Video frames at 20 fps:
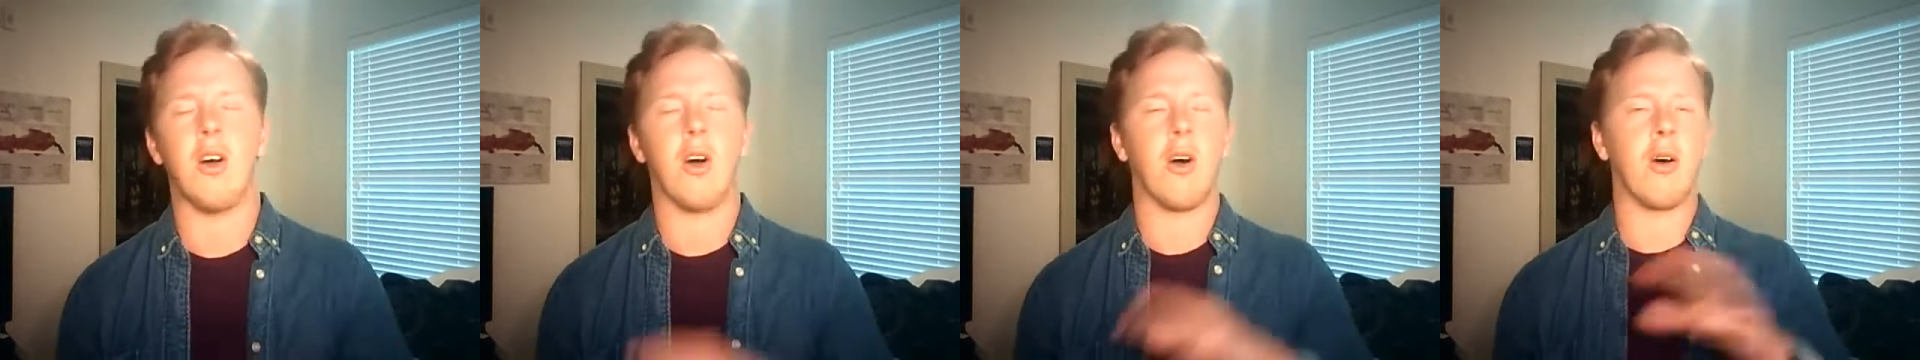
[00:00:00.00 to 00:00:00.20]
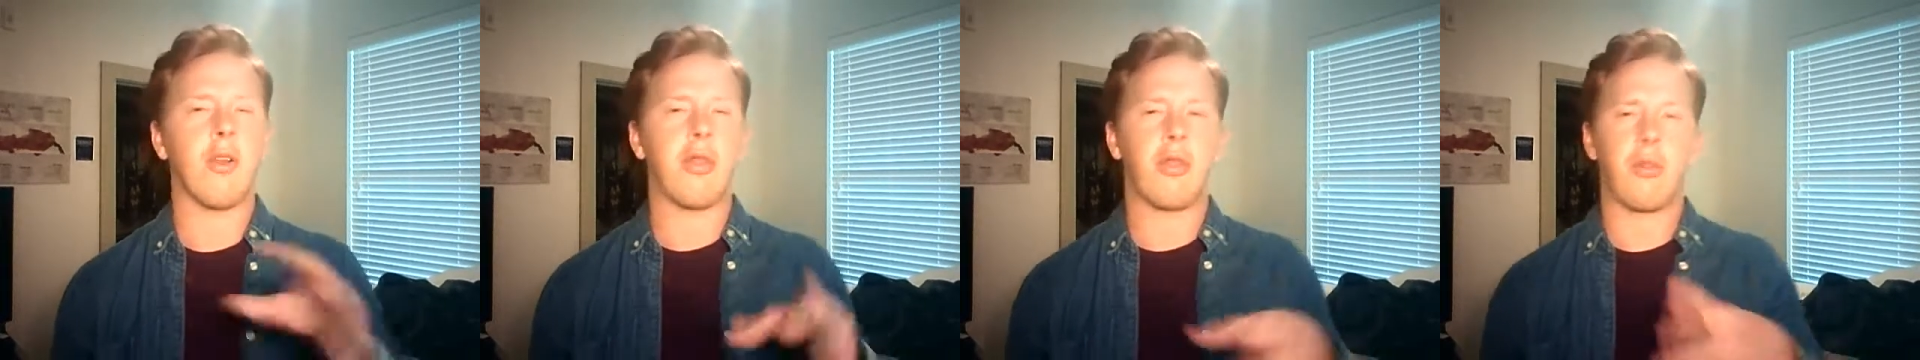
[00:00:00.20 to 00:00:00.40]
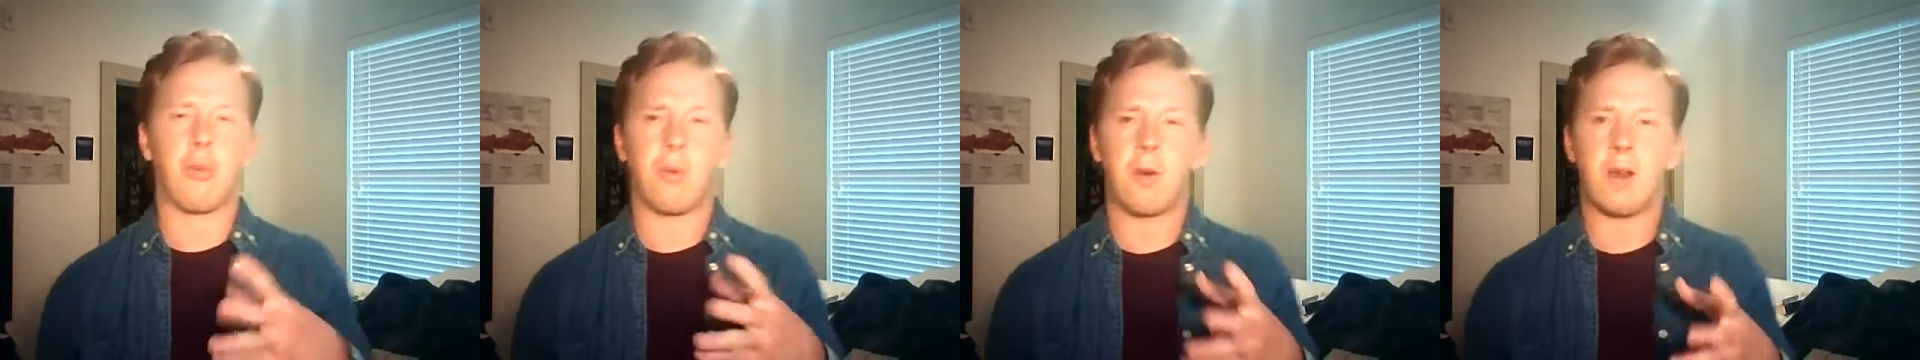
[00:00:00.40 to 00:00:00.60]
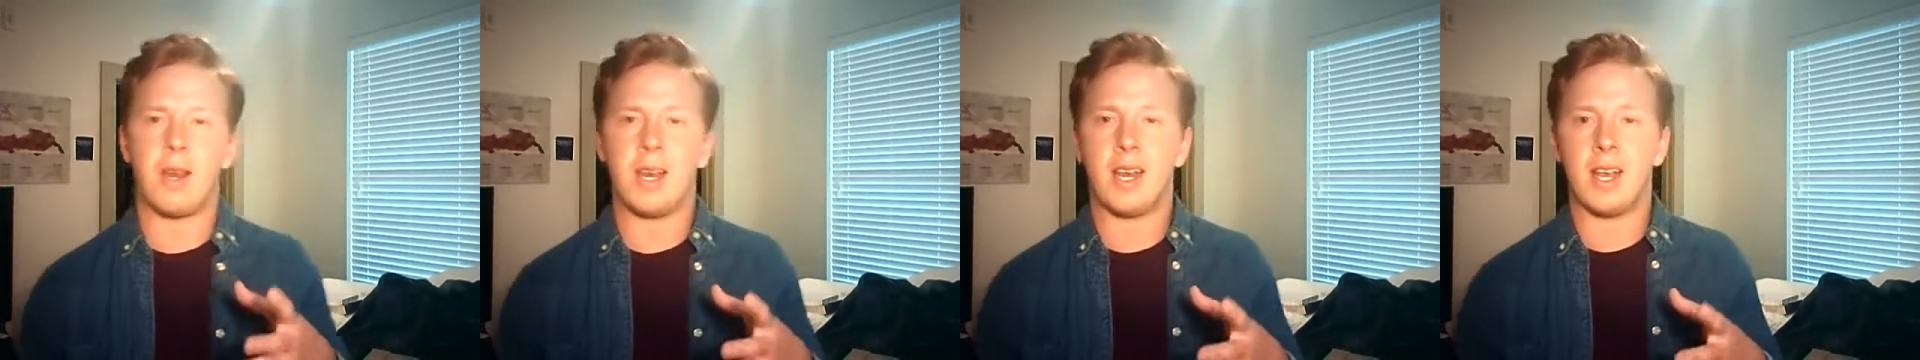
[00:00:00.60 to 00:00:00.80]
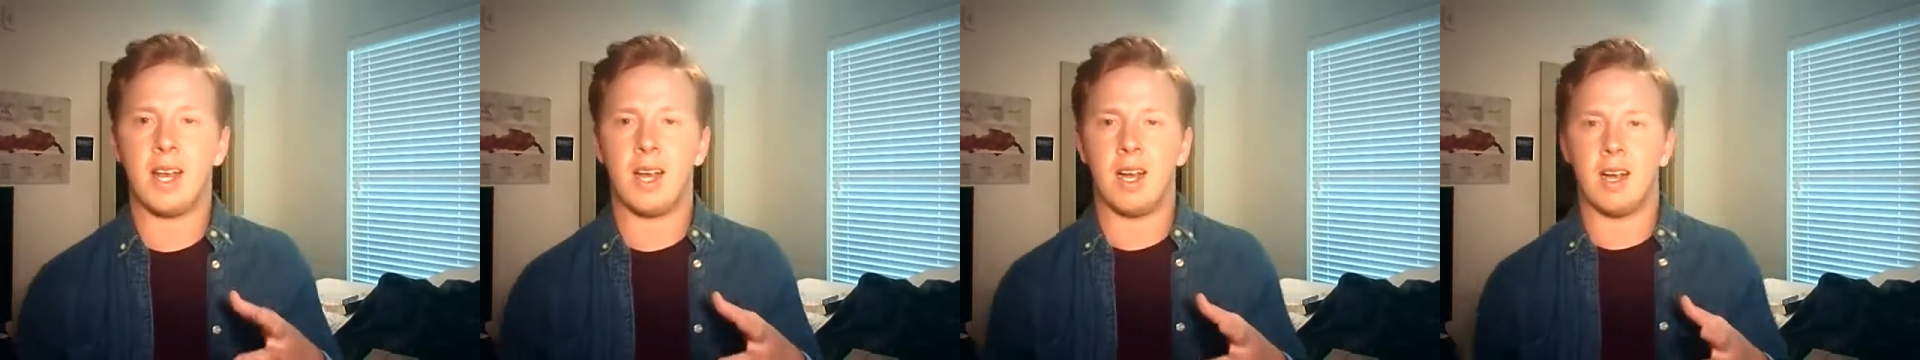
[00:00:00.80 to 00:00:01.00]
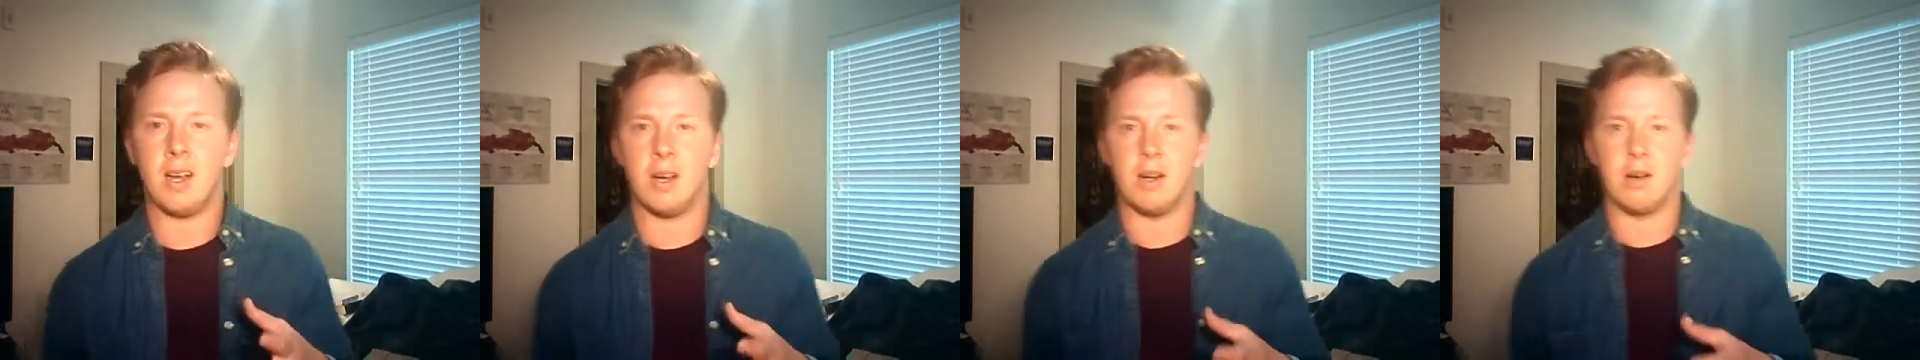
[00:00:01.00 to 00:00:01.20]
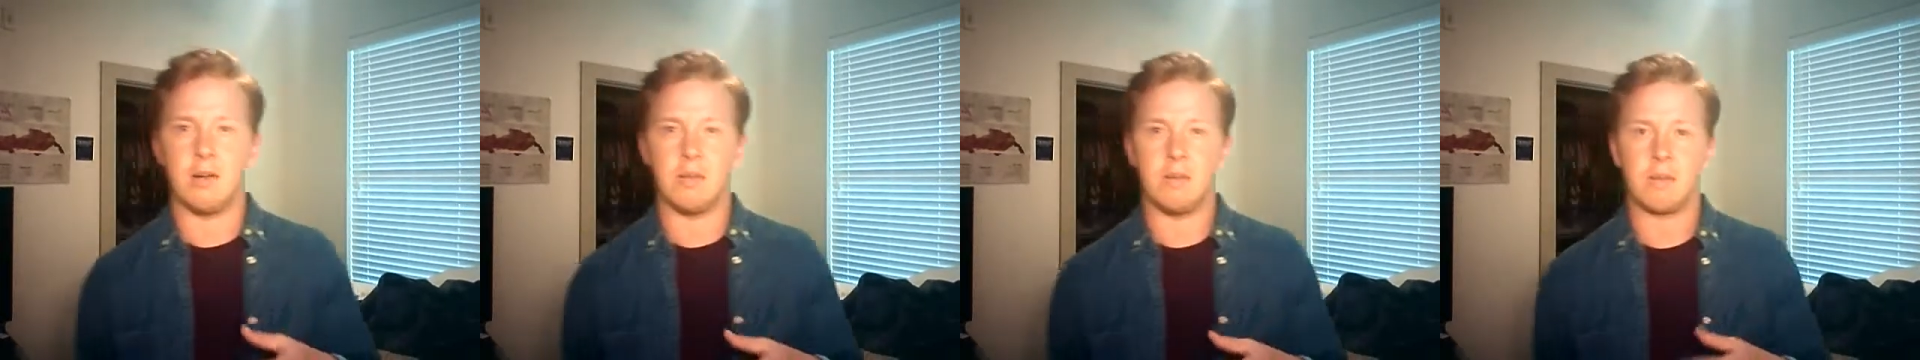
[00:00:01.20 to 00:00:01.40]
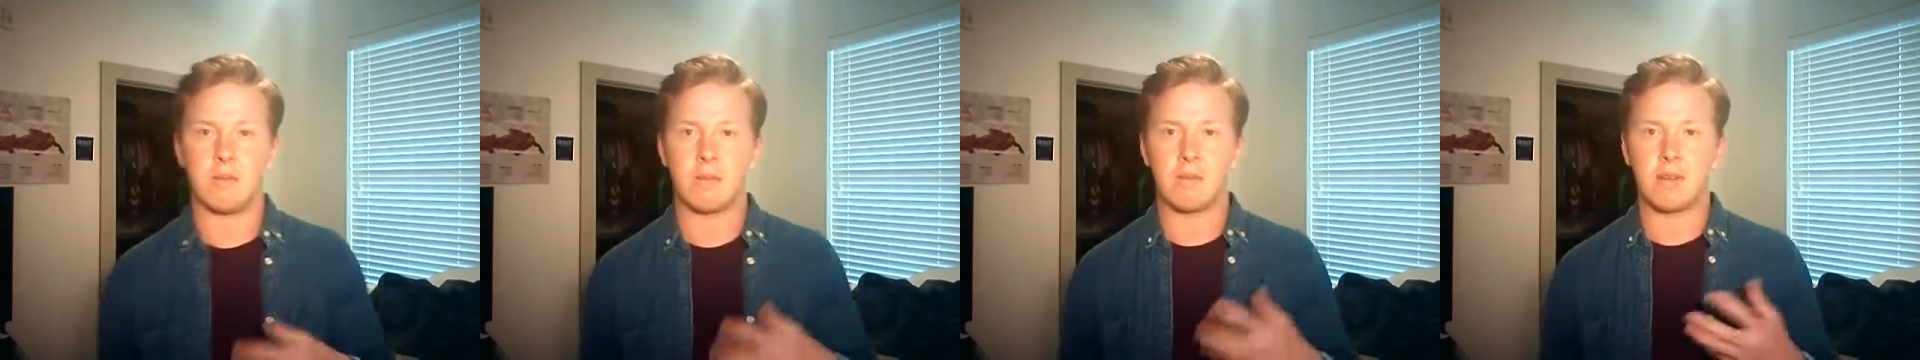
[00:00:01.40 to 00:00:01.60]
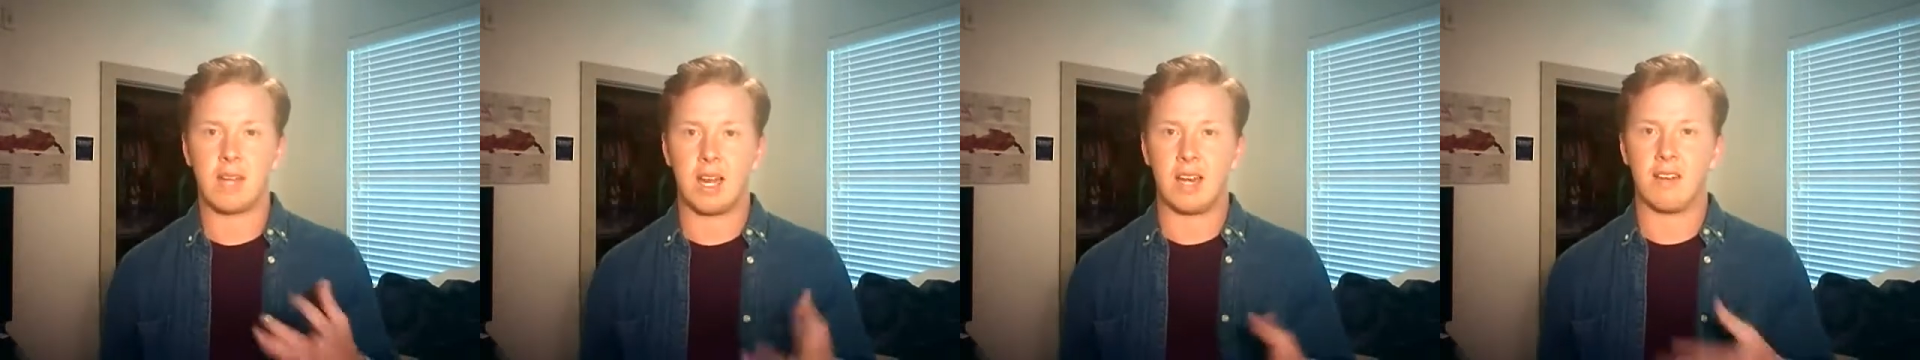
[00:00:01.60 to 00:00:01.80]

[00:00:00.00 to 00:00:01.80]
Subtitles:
All three kind